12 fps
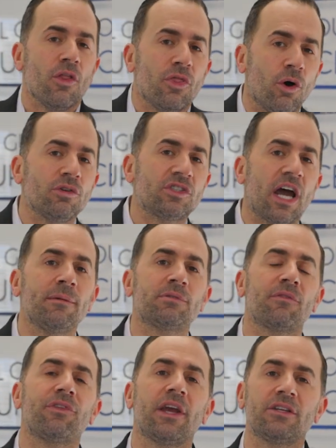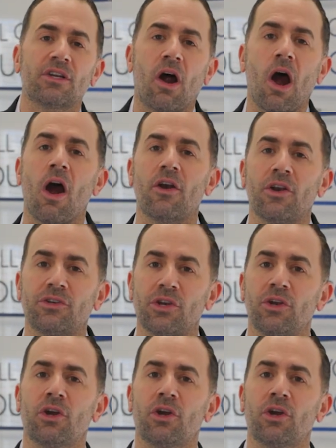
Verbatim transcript: Those types of things are harder to